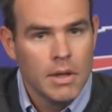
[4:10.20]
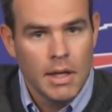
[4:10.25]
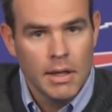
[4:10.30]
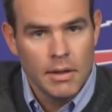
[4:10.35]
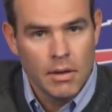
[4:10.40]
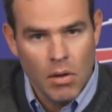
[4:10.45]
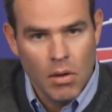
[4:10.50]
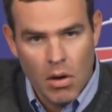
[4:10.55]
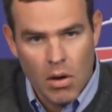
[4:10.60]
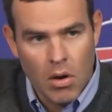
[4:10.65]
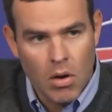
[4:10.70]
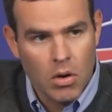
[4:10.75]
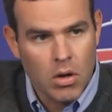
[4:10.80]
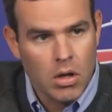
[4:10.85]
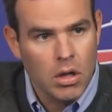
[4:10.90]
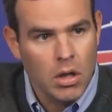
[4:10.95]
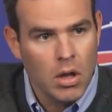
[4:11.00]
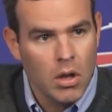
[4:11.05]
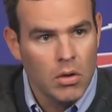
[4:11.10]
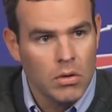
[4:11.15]
and they're all
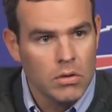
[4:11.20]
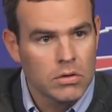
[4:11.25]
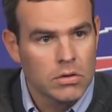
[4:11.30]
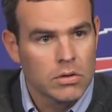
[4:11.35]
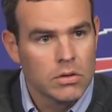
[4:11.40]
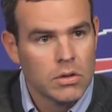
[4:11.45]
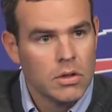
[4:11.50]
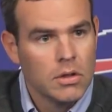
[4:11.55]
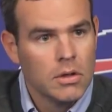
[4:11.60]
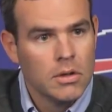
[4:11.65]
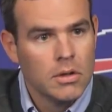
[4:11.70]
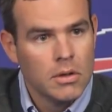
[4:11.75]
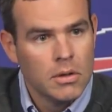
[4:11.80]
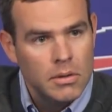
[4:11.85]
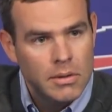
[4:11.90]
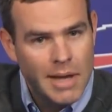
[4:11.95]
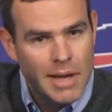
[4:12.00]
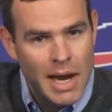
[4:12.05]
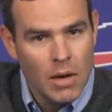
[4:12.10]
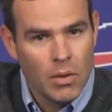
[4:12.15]
close,
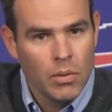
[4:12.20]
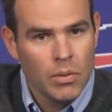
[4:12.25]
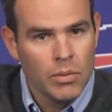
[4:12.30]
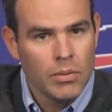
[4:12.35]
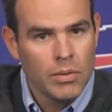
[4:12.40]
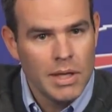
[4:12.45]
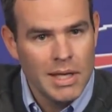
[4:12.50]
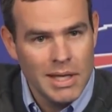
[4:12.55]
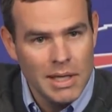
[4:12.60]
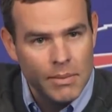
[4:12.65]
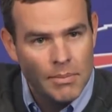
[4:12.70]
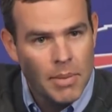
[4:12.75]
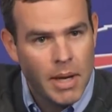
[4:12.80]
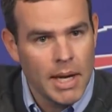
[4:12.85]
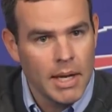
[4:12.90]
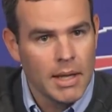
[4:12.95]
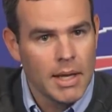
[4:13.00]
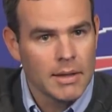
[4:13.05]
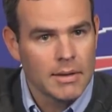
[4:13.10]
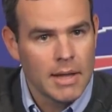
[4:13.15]
now
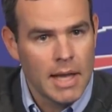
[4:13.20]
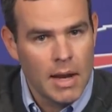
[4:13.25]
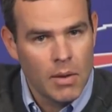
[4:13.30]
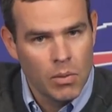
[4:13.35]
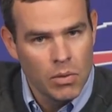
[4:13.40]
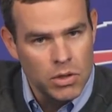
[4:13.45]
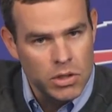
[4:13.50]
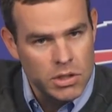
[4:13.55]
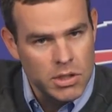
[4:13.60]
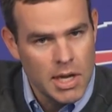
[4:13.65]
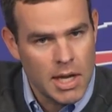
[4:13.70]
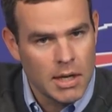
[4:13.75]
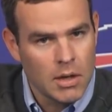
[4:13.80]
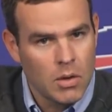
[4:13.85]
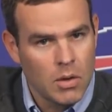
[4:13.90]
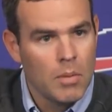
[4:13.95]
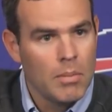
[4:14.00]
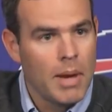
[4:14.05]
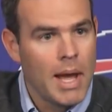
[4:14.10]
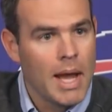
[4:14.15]
anybody like that, we're just kind
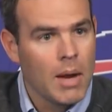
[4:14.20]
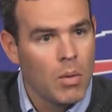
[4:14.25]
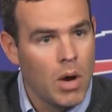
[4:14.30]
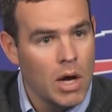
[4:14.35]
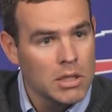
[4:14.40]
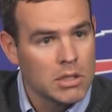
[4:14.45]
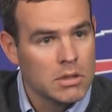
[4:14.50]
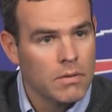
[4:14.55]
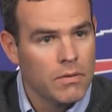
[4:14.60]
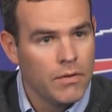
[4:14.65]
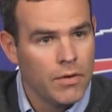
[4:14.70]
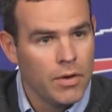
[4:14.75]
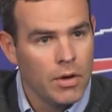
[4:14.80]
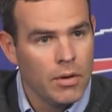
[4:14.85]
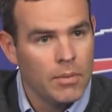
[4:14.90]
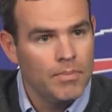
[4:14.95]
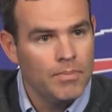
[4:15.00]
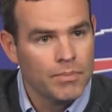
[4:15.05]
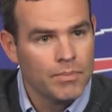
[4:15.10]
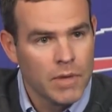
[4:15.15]
of going back watching
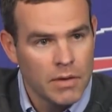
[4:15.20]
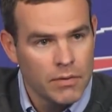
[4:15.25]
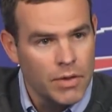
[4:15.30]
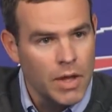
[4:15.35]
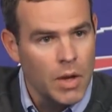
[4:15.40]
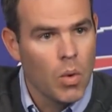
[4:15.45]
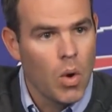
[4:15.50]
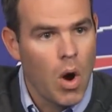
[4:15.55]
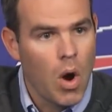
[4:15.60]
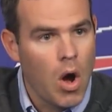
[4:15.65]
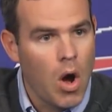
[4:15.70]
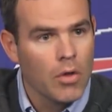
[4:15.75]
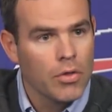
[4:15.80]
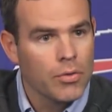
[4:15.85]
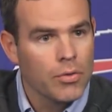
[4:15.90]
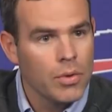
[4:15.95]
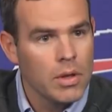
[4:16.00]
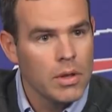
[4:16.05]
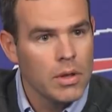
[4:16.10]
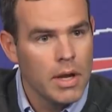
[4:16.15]
film. If they were all
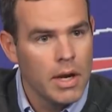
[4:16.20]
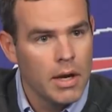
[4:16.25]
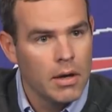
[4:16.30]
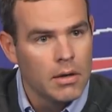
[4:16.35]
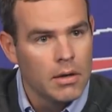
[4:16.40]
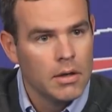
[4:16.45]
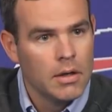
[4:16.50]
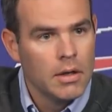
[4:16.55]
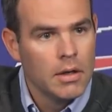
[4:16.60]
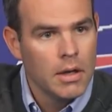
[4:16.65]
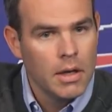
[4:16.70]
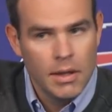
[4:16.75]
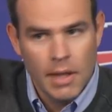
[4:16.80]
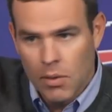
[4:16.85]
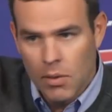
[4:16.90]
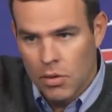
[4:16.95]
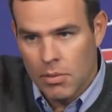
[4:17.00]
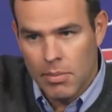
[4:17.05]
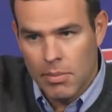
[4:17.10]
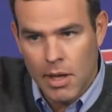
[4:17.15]
three there and
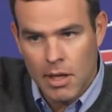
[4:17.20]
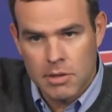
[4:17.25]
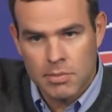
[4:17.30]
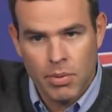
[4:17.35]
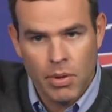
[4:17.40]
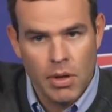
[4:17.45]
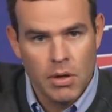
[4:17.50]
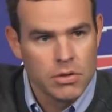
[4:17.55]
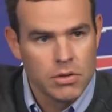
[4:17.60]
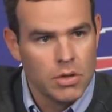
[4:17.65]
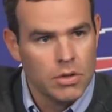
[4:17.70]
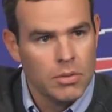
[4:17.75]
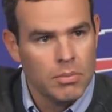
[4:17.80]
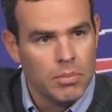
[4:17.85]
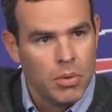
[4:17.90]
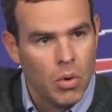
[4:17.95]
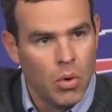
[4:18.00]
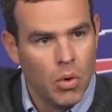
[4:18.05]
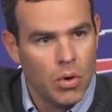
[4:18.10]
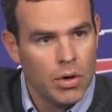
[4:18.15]
they were the best players on the
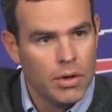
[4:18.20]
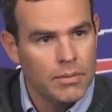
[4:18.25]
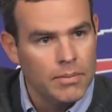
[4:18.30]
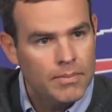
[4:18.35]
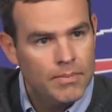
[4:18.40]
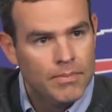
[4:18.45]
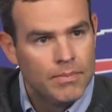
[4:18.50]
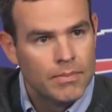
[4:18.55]
board,